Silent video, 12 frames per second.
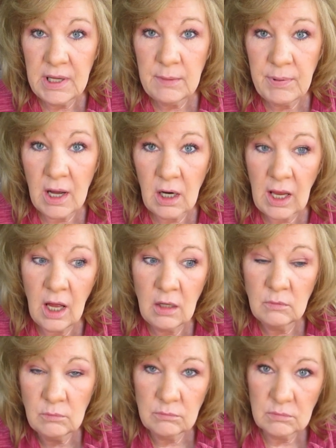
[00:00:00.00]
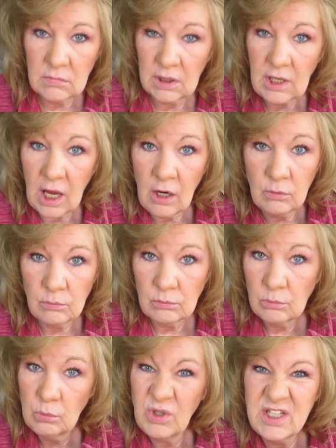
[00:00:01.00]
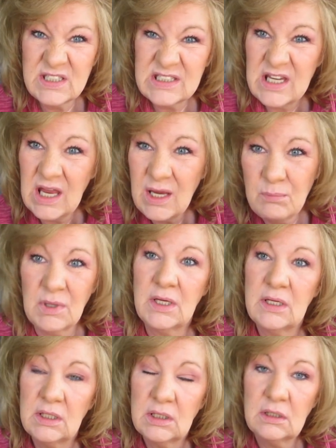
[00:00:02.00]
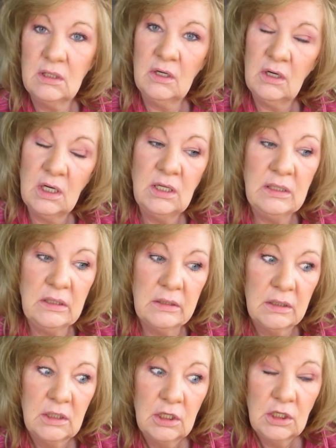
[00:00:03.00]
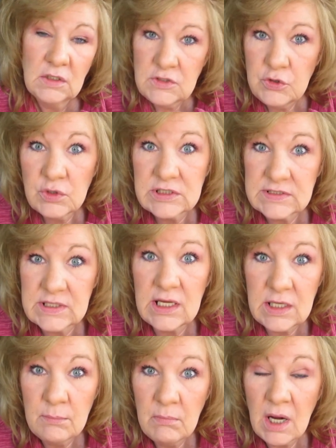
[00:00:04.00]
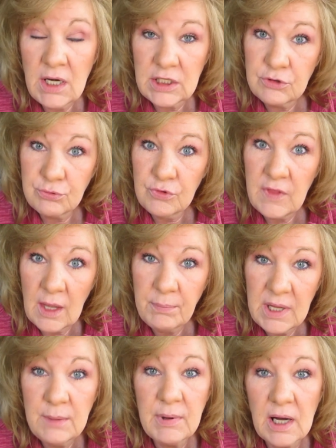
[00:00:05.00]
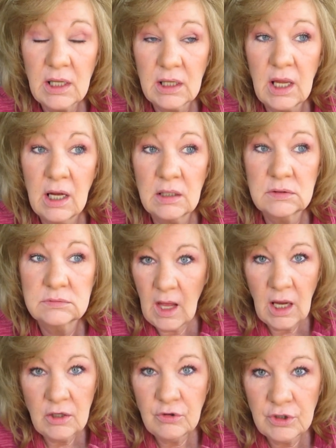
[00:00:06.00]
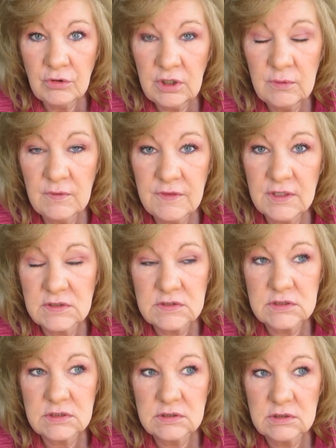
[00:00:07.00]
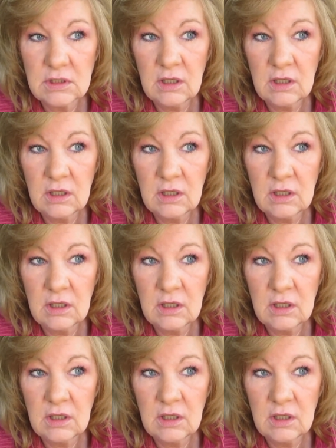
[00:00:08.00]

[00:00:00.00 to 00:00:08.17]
PayPal account with his name in it. Alright? You could send him money through that PayPal account. I don't agree with this.